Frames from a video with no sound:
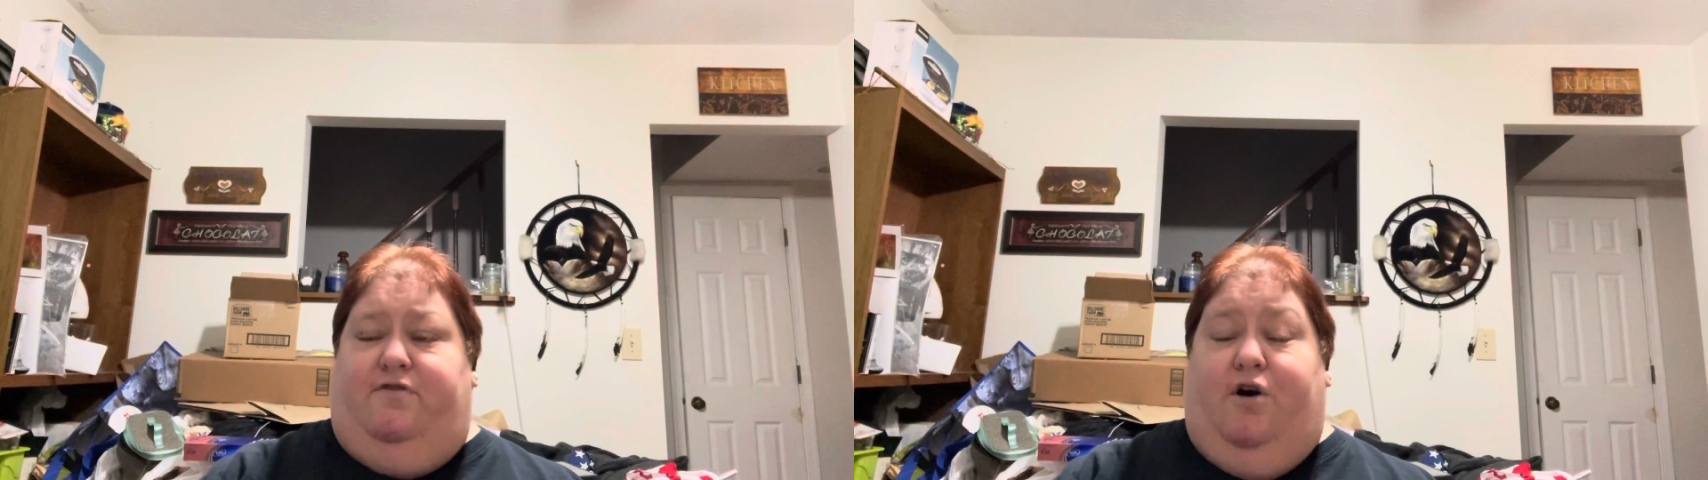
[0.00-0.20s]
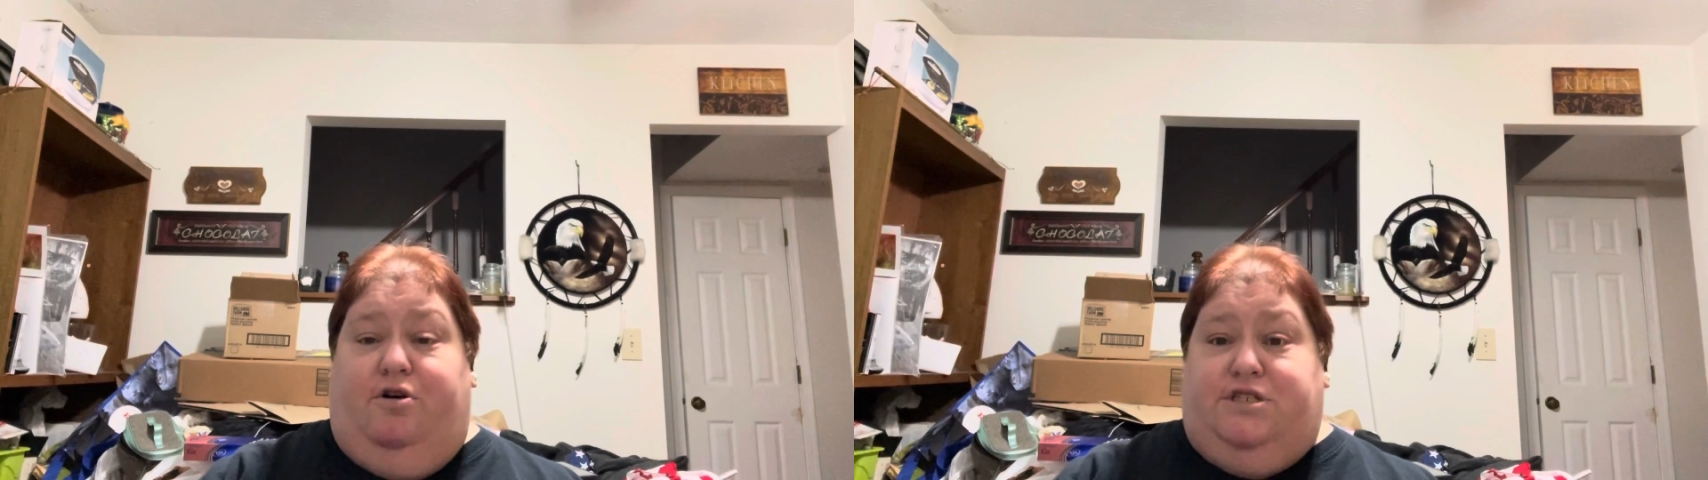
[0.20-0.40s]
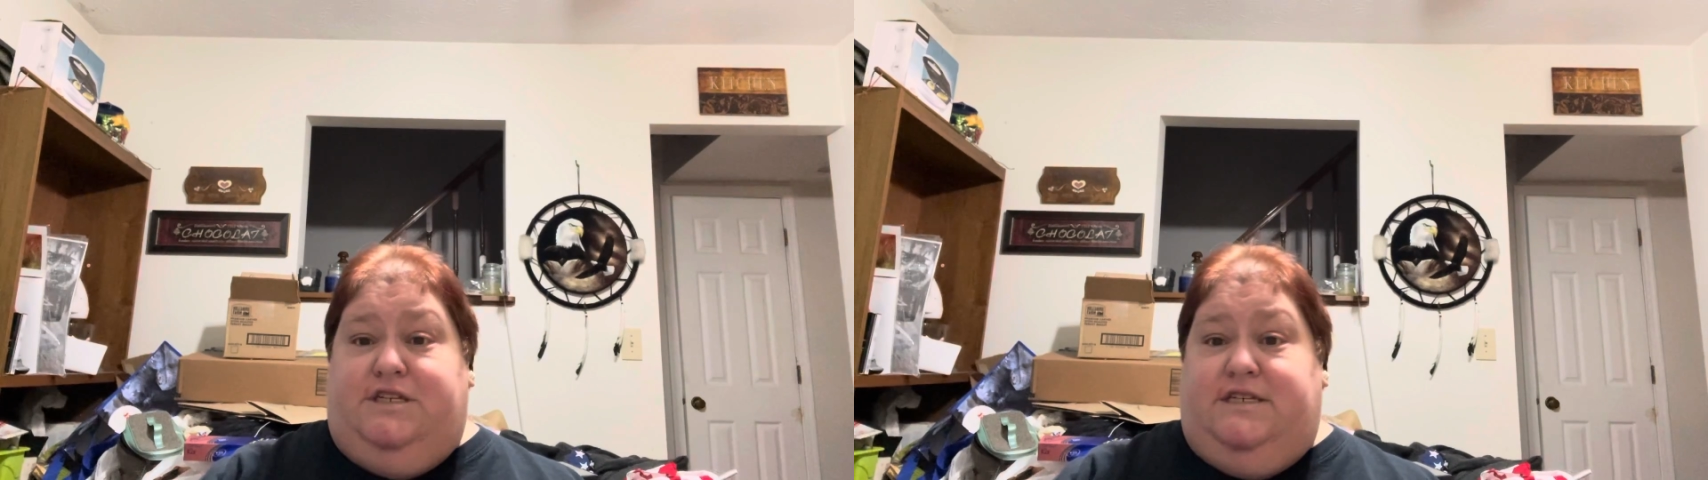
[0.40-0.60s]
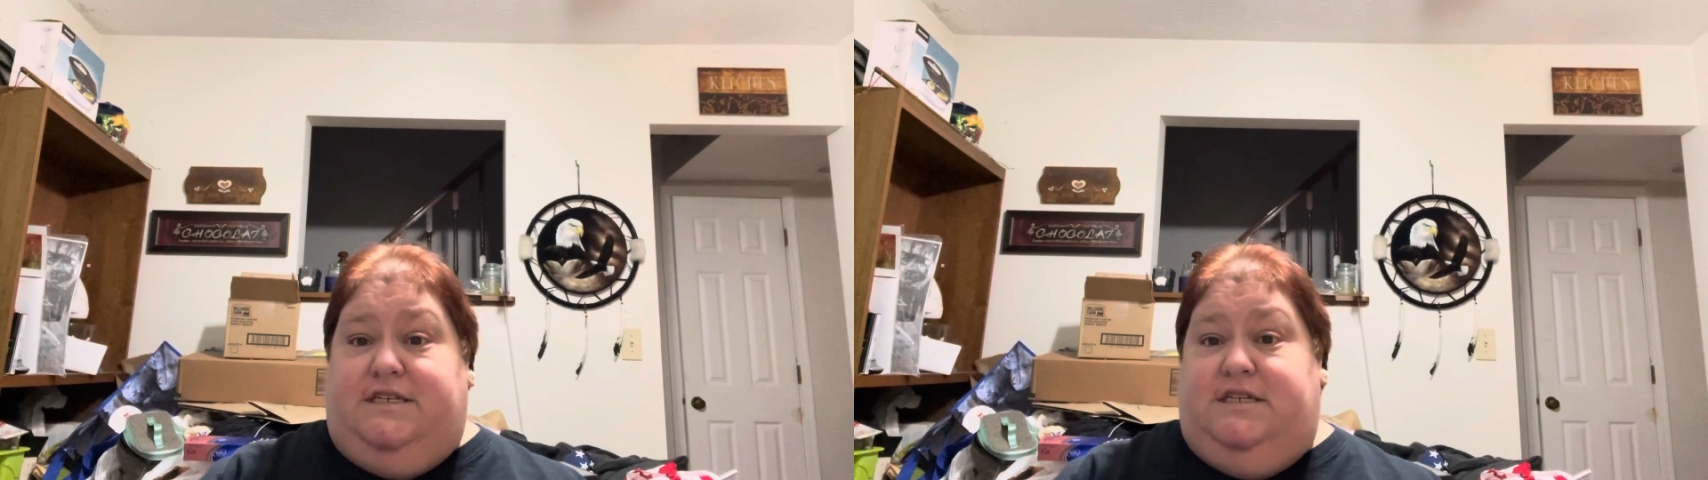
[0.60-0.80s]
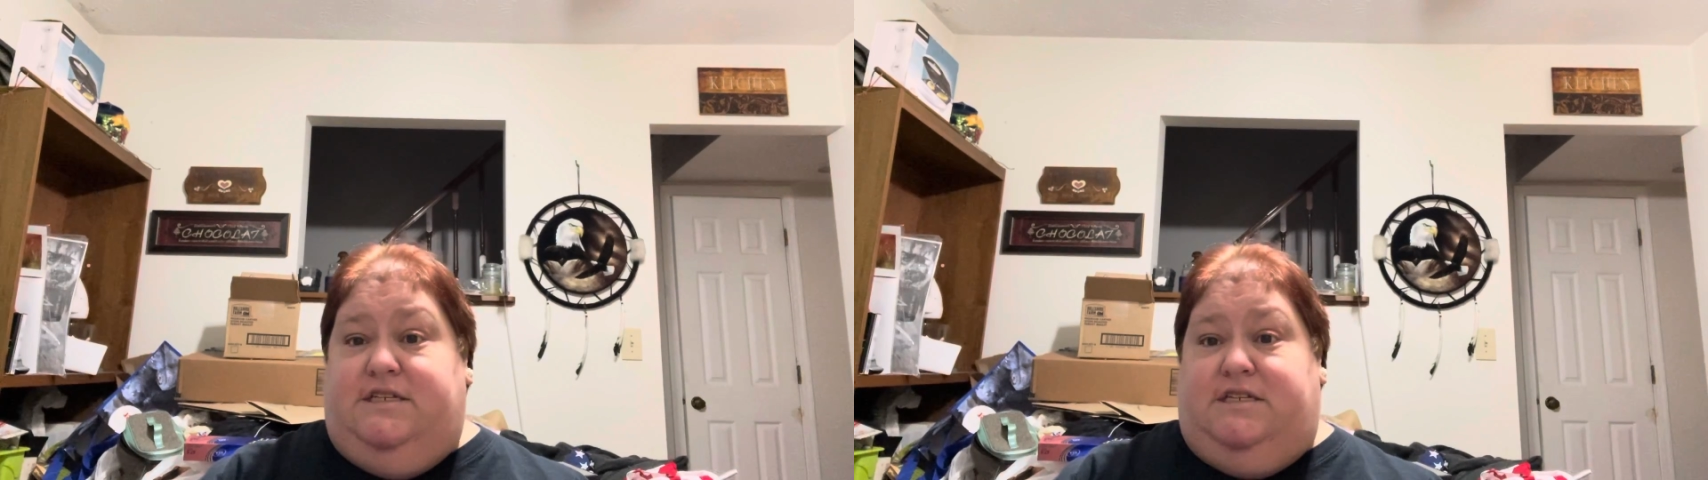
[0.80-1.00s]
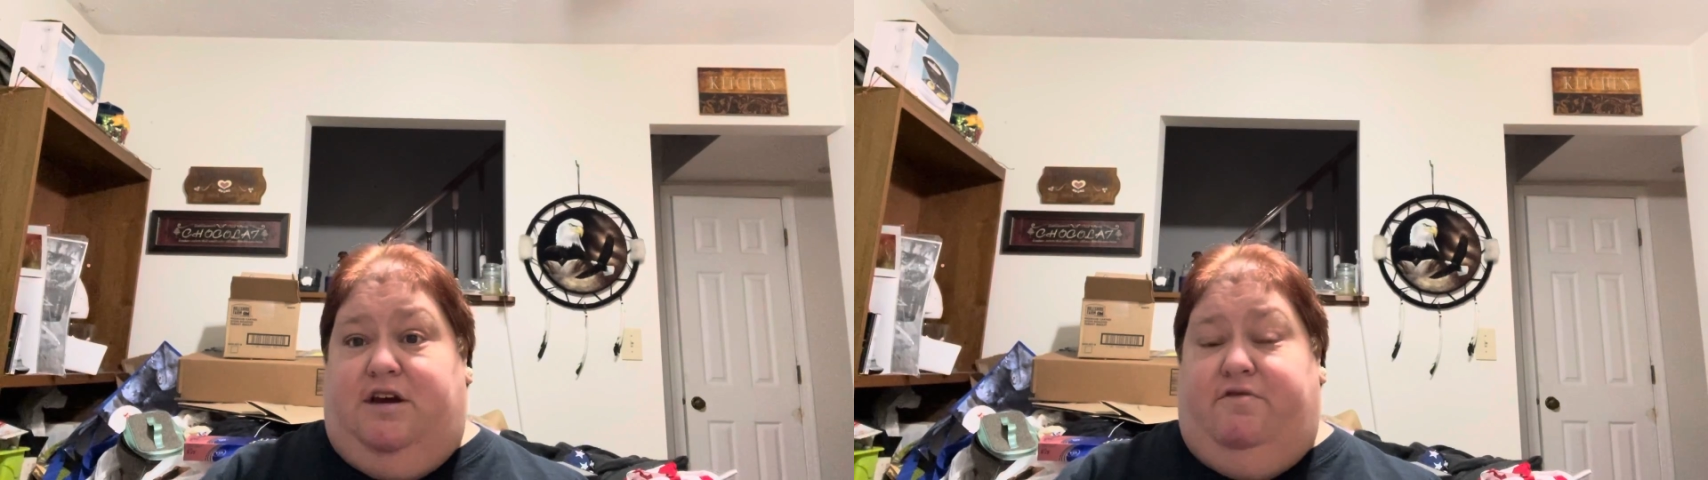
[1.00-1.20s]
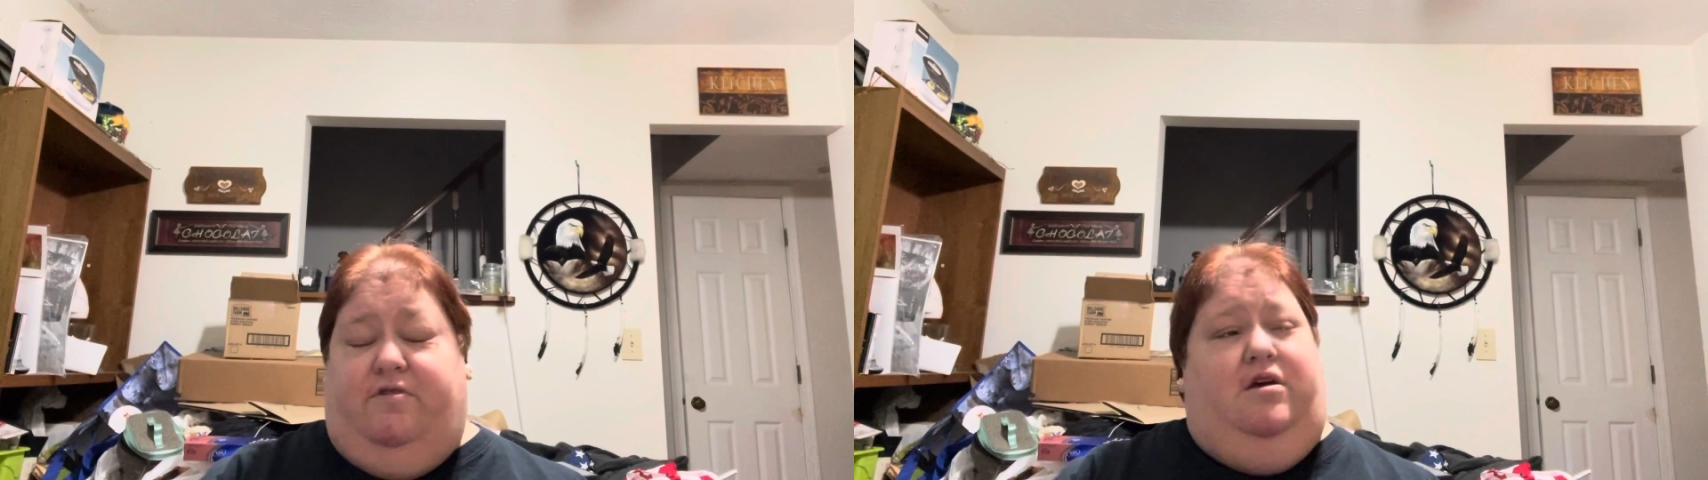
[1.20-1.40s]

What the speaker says: fall season and stuff.